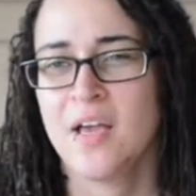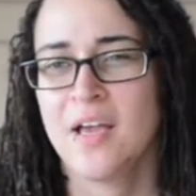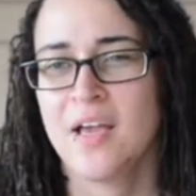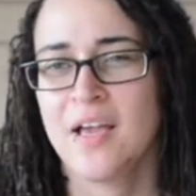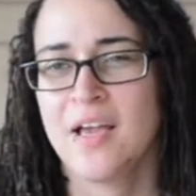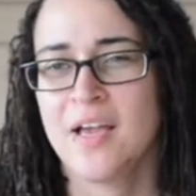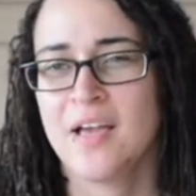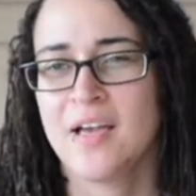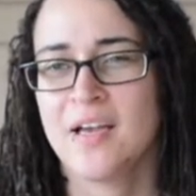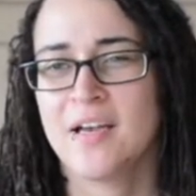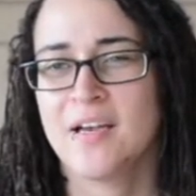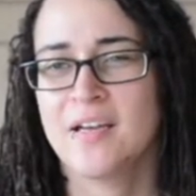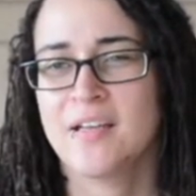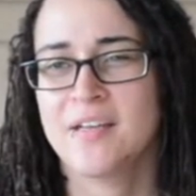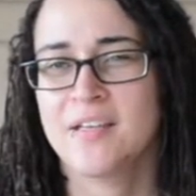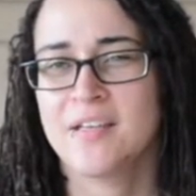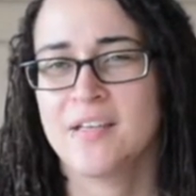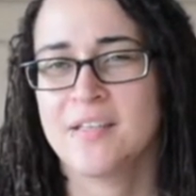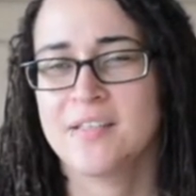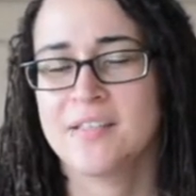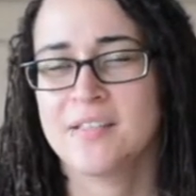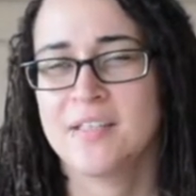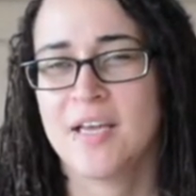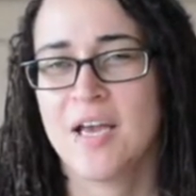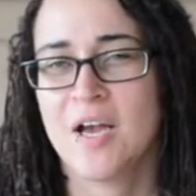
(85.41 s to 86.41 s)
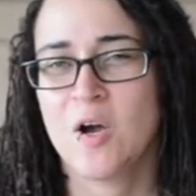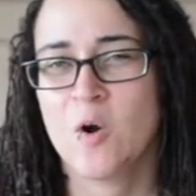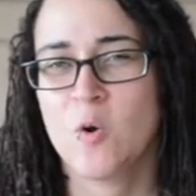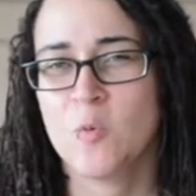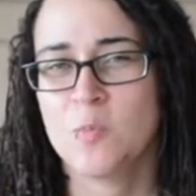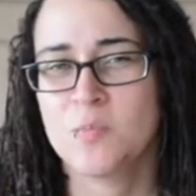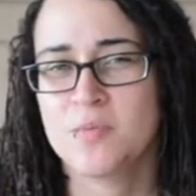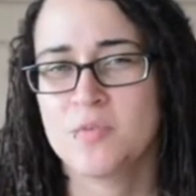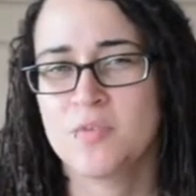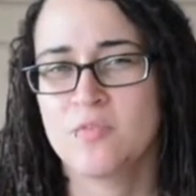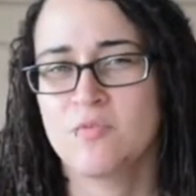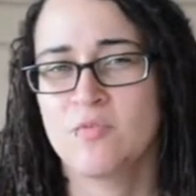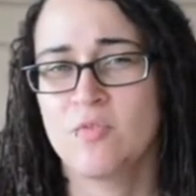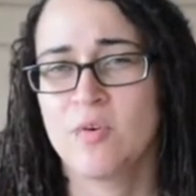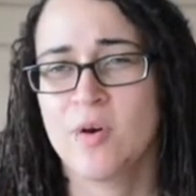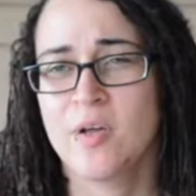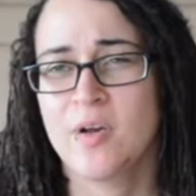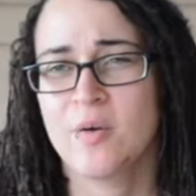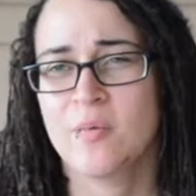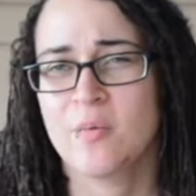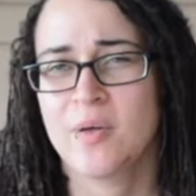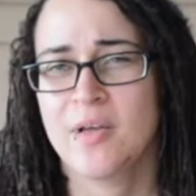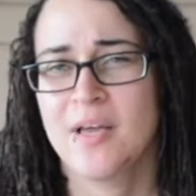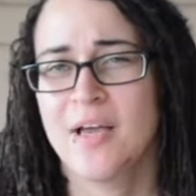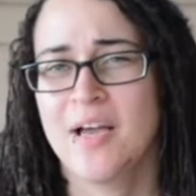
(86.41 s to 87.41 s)
and it helps
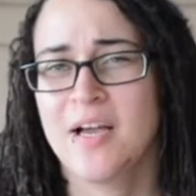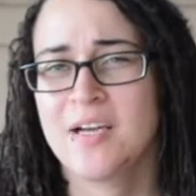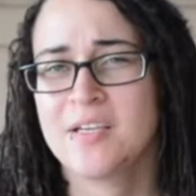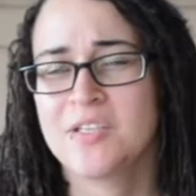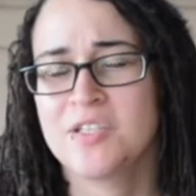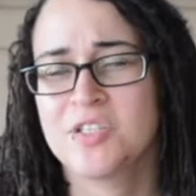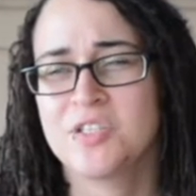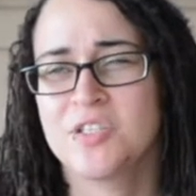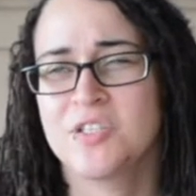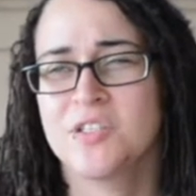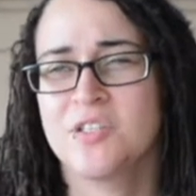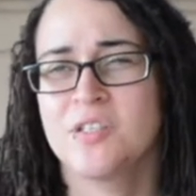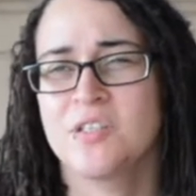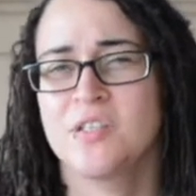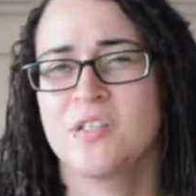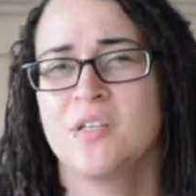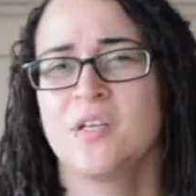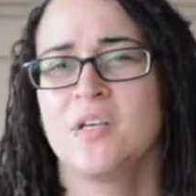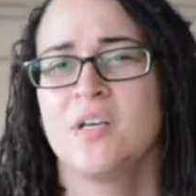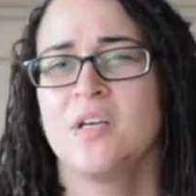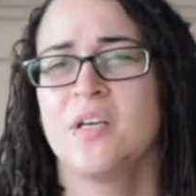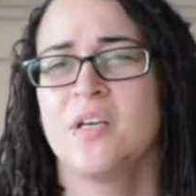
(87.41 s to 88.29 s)
avoid a reaction